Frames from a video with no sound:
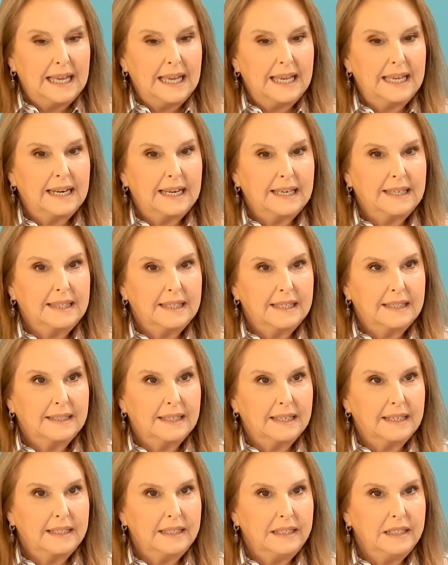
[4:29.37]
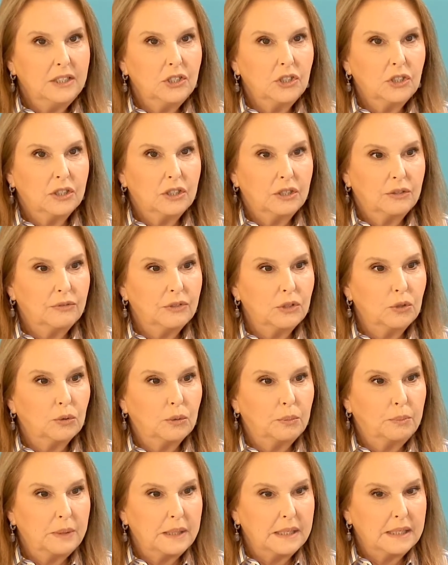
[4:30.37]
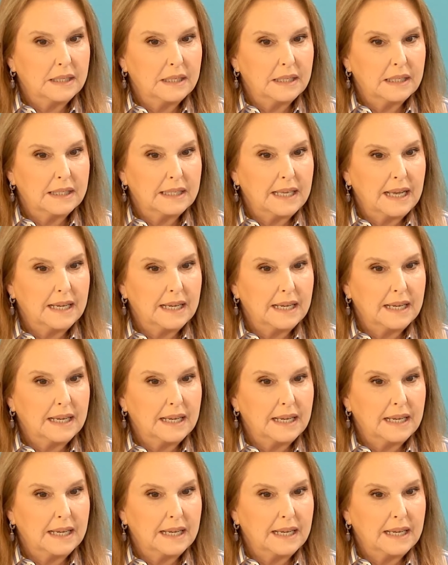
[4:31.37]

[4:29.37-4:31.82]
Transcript: And I think that each individual business